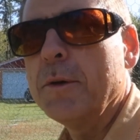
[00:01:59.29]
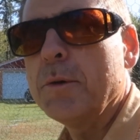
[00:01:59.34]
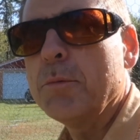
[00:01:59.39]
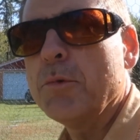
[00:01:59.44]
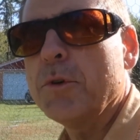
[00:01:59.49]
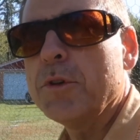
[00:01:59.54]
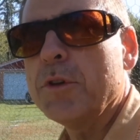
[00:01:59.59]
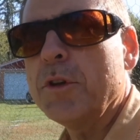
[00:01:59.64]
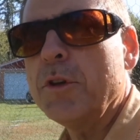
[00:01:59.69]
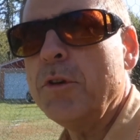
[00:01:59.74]

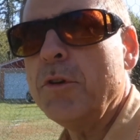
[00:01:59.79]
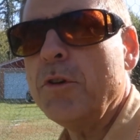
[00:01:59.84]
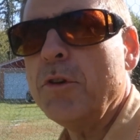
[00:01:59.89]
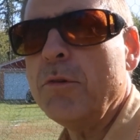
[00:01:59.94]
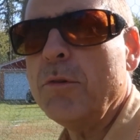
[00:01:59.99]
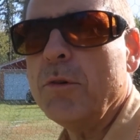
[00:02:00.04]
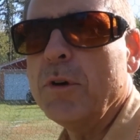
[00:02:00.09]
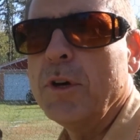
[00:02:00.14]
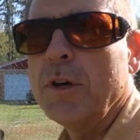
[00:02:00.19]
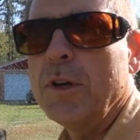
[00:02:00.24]
But you
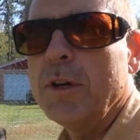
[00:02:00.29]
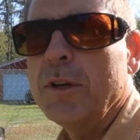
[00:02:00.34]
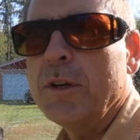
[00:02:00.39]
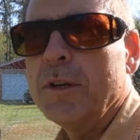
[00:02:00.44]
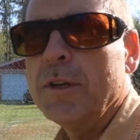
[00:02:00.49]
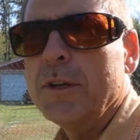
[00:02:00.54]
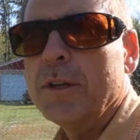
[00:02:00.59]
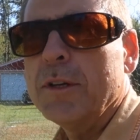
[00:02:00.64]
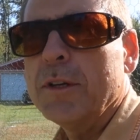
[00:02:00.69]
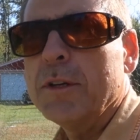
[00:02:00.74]
know,
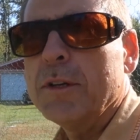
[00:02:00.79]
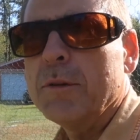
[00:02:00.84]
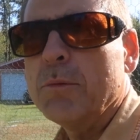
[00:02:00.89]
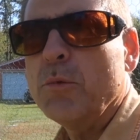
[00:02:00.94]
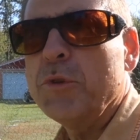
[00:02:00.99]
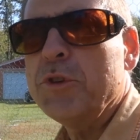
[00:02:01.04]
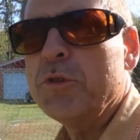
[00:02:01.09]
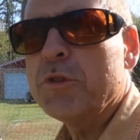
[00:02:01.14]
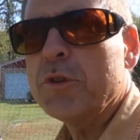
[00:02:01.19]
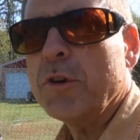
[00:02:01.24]

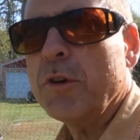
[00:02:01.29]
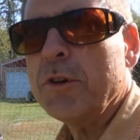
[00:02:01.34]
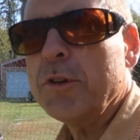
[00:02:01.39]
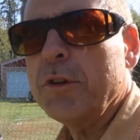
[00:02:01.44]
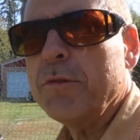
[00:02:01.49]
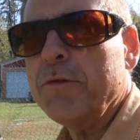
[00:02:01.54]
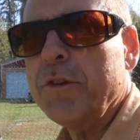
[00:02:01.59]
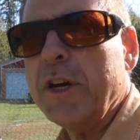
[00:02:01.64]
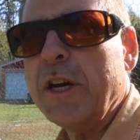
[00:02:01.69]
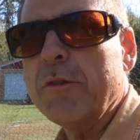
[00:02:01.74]
when you start to
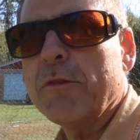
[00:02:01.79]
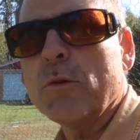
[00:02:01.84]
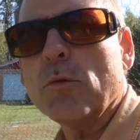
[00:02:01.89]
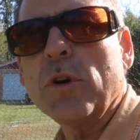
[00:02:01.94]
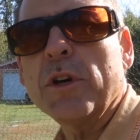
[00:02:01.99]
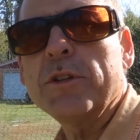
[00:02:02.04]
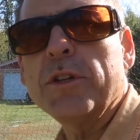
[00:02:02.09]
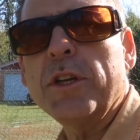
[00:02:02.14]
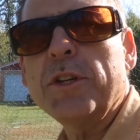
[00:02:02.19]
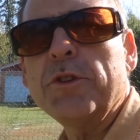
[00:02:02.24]
favor
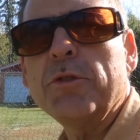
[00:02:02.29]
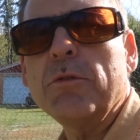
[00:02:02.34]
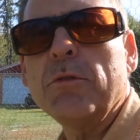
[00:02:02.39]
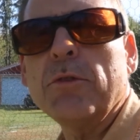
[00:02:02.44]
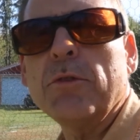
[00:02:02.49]
one, then you